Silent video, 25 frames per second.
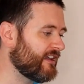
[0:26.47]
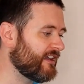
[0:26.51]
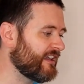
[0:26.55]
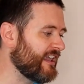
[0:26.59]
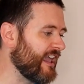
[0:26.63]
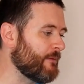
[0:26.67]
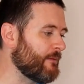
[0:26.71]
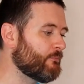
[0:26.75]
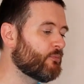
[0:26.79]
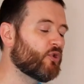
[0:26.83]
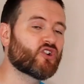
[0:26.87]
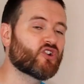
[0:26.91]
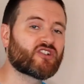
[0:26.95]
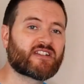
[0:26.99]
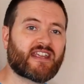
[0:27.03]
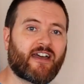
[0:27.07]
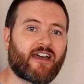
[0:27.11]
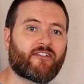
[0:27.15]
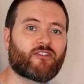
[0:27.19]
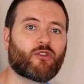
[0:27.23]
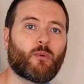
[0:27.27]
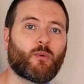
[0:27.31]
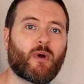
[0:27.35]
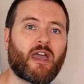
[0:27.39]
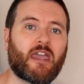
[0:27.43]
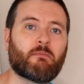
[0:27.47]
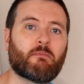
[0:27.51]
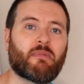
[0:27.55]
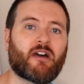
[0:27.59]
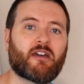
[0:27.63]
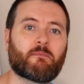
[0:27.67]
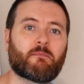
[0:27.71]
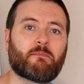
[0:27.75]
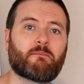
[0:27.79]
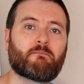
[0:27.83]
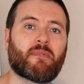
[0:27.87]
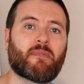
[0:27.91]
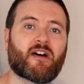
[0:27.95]
get pushed out of the way
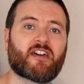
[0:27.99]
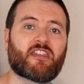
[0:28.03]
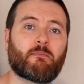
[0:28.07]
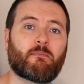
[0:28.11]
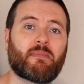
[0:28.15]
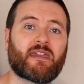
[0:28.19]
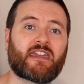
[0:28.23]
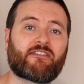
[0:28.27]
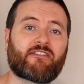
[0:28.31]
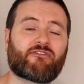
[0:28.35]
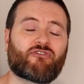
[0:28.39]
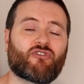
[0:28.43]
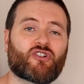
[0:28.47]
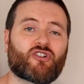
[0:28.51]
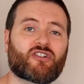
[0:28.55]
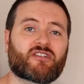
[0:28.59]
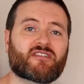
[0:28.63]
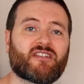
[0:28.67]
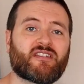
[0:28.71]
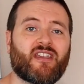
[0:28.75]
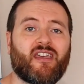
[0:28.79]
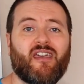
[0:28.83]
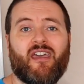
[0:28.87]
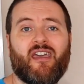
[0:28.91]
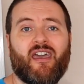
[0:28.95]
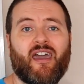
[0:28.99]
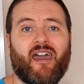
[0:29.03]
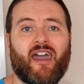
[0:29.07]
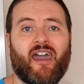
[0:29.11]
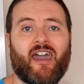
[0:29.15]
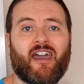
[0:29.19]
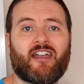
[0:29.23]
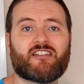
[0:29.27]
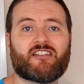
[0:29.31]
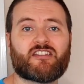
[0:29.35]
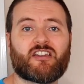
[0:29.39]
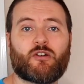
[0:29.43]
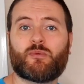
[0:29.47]
by the bigger frogs,
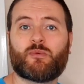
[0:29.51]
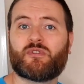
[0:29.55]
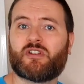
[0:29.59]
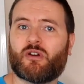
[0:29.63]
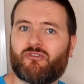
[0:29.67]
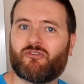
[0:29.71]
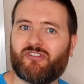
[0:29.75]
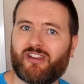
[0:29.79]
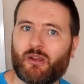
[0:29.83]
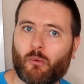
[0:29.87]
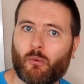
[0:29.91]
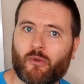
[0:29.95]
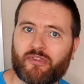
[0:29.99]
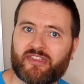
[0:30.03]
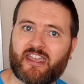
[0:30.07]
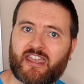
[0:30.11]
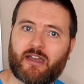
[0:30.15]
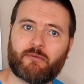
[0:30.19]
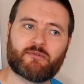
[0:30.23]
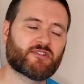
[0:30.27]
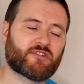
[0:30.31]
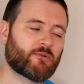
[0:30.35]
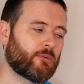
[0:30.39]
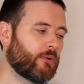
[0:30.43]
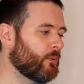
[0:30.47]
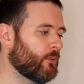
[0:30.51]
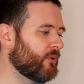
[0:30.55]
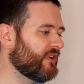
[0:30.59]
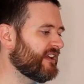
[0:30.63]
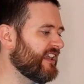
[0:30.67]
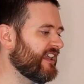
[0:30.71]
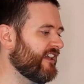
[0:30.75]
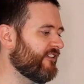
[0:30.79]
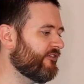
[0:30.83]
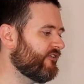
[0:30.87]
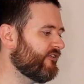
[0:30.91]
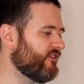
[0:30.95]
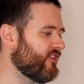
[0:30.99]
and we don't really want that, so we want
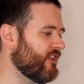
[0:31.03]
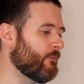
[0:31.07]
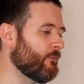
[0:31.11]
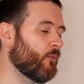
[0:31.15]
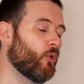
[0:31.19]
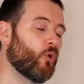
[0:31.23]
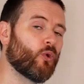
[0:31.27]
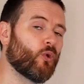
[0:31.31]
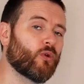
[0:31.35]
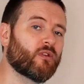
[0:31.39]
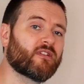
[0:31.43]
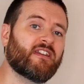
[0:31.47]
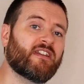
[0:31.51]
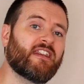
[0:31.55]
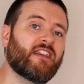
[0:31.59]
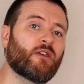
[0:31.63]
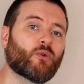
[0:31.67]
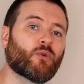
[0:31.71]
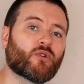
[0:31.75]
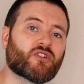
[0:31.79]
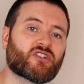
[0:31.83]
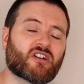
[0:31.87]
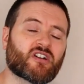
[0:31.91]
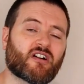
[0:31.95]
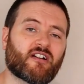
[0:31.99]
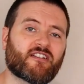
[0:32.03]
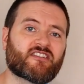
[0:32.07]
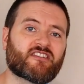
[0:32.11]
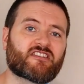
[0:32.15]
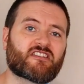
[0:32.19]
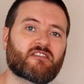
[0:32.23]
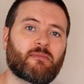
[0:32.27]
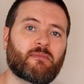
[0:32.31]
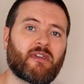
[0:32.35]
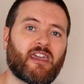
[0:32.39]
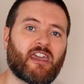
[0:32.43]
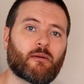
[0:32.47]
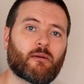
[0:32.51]
to give them all an equal
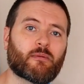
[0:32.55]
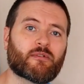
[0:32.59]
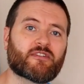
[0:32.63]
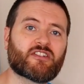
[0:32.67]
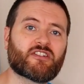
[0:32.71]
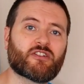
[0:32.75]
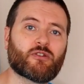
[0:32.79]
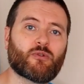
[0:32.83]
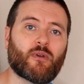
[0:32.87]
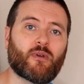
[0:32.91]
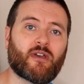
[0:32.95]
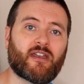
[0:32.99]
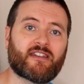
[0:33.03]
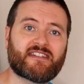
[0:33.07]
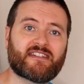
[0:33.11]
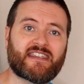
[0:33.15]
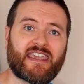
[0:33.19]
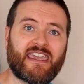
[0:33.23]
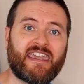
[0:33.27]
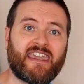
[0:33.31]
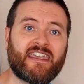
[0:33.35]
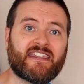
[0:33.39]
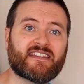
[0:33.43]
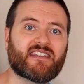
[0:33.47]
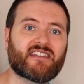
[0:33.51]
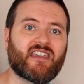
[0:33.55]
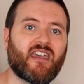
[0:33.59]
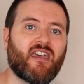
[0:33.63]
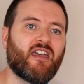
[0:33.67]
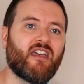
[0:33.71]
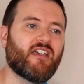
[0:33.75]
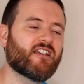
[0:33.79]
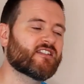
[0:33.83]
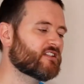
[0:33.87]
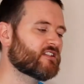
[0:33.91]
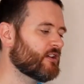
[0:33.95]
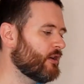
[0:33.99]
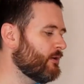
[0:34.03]
chance to be able to eat.
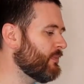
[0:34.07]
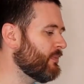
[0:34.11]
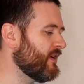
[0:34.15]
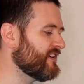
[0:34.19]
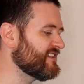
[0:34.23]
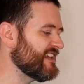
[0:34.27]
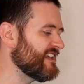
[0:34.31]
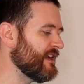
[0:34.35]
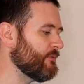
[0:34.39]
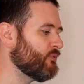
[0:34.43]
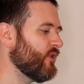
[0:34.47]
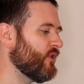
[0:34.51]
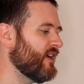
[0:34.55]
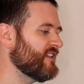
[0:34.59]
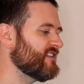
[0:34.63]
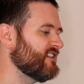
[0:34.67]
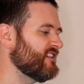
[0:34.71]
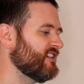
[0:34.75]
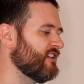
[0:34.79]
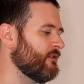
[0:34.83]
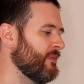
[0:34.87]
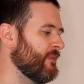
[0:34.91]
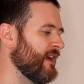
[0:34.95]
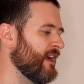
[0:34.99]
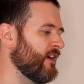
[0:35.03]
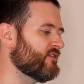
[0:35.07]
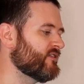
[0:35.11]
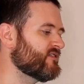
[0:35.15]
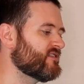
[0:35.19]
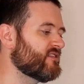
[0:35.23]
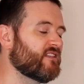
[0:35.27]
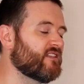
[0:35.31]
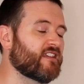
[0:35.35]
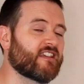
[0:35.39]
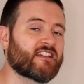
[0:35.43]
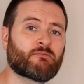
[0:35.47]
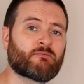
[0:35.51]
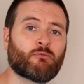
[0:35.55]
So by separating them
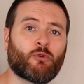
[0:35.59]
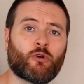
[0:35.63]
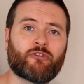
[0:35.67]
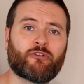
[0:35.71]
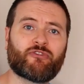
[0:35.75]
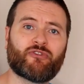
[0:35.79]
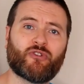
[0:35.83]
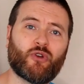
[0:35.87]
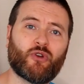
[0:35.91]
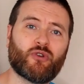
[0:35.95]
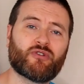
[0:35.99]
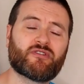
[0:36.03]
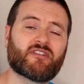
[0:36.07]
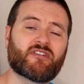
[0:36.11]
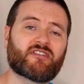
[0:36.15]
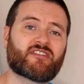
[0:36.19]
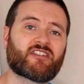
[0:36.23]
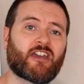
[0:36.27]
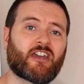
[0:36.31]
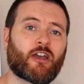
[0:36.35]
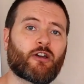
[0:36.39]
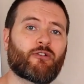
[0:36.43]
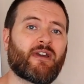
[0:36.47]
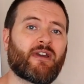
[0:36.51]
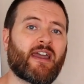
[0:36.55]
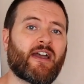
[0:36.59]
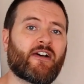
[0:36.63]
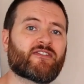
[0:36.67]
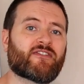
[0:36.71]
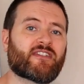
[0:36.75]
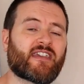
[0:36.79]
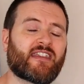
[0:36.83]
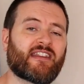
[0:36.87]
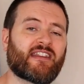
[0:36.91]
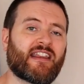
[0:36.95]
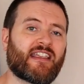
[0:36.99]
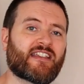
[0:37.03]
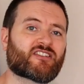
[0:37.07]
out, there's more food to go around
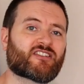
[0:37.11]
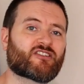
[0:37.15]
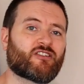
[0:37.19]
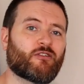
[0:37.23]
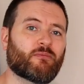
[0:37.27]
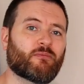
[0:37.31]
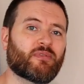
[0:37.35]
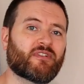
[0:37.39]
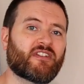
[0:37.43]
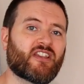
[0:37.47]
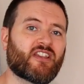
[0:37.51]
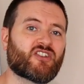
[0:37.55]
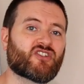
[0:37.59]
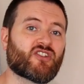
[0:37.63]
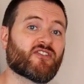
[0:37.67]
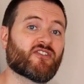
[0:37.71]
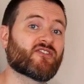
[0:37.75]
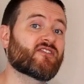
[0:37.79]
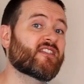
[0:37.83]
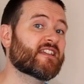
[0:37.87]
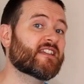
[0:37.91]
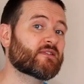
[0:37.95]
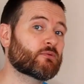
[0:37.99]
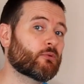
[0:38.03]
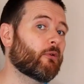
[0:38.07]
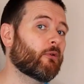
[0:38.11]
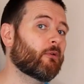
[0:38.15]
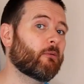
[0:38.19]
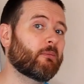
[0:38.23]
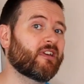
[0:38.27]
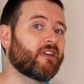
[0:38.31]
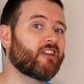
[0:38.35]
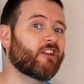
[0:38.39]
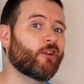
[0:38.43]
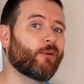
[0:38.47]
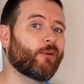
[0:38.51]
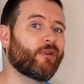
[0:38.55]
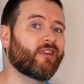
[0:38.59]
and less competition. So that's what we'll
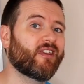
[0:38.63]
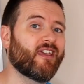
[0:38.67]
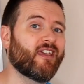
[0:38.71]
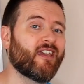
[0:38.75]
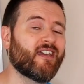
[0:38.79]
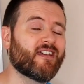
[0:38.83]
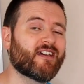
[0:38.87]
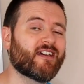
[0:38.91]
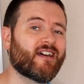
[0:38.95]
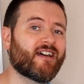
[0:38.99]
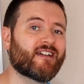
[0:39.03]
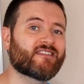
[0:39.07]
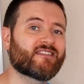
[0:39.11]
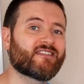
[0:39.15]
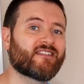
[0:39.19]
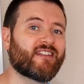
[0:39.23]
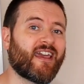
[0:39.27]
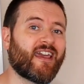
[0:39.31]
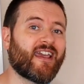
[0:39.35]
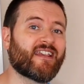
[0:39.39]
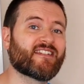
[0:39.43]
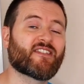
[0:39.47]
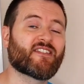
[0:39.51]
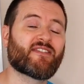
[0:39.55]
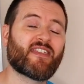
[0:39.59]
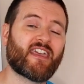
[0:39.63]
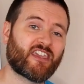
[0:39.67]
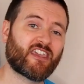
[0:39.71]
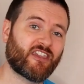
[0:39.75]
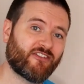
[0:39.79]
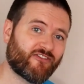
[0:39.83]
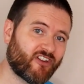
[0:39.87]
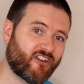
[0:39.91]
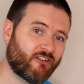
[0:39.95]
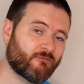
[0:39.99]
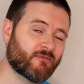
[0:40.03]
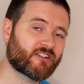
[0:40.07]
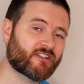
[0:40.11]
be doing today. So thank
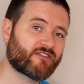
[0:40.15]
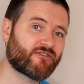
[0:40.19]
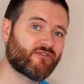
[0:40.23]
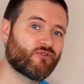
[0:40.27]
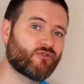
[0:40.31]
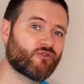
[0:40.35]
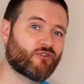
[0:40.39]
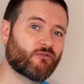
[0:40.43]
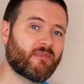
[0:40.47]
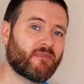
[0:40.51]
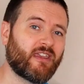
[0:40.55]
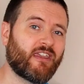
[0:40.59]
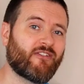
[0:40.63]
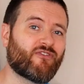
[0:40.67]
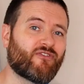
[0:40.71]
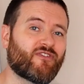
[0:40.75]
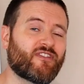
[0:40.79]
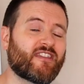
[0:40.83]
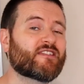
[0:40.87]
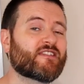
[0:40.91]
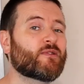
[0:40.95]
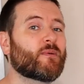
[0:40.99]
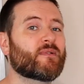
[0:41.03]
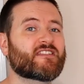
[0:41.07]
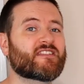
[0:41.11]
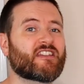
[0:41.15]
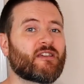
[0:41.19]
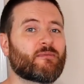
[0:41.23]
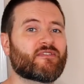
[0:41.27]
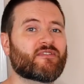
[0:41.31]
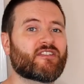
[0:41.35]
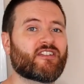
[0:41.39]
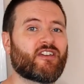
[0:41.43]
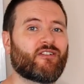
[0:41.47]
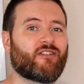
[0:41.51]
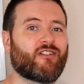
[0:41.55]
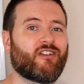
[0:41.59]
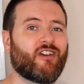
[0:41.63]
you very much for joining me for this week's
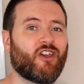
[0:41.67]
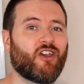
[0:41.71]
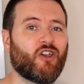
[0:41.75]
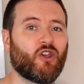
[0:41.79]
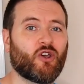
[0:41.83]
episode